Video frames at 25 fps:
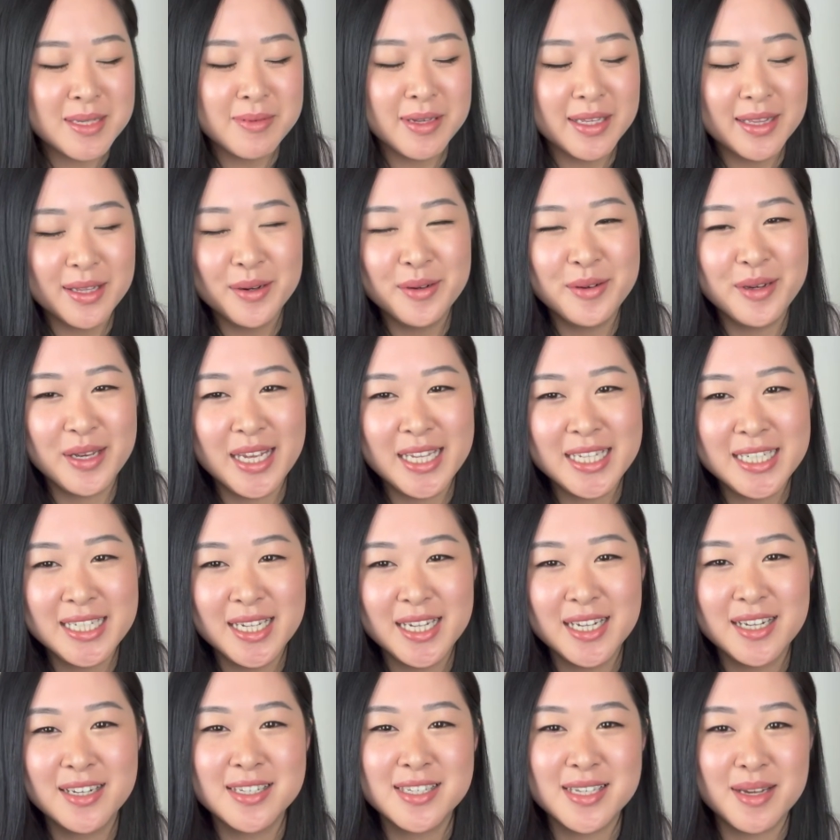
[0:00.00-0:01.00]
me a little itchy
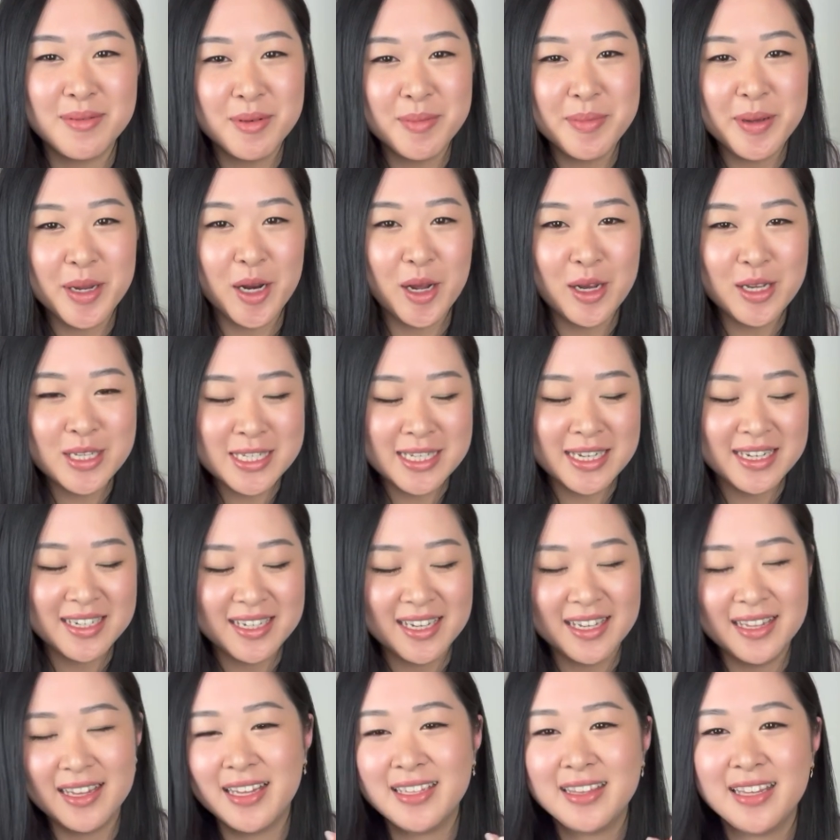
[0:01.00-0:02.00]
because I'm a bit
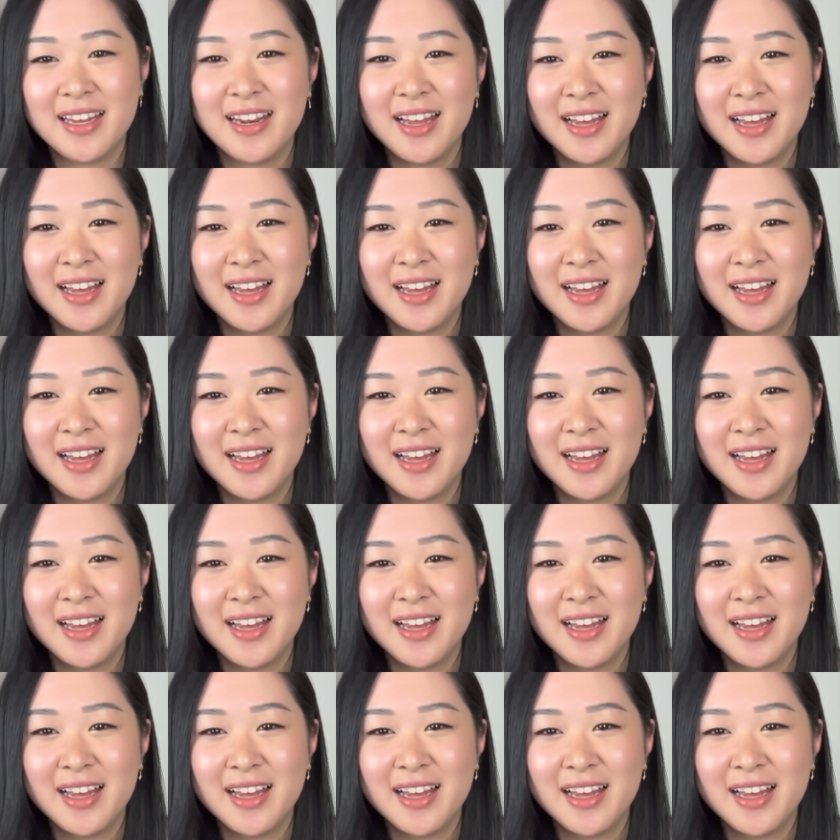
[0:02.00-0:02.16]
OCD like that.